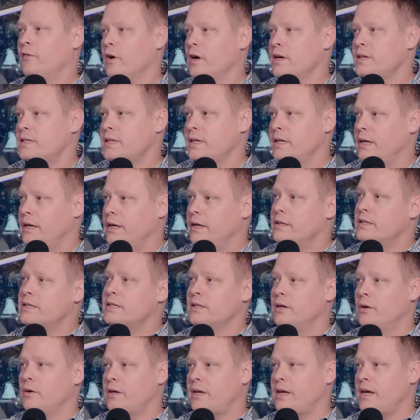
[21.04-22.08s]
for us, it's
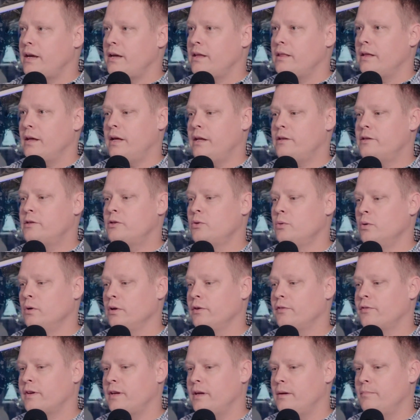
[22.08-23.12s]
so key that
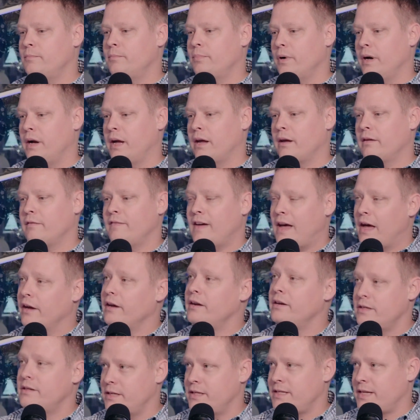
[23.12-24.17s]
tools can bring value
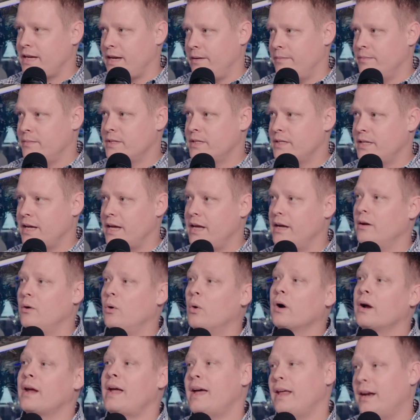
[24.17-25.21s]
to the teams to get
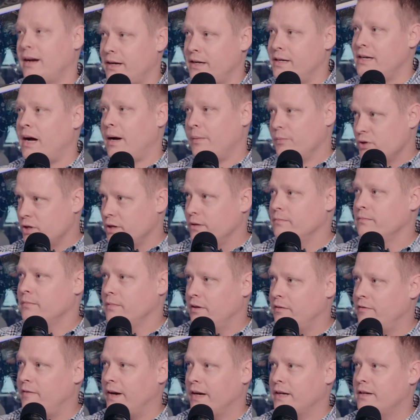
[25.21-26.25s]
organic adoption
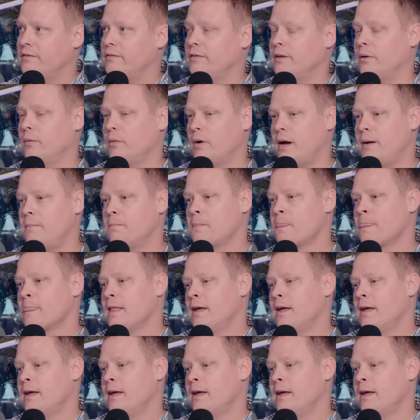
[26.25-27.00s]
effectively, right?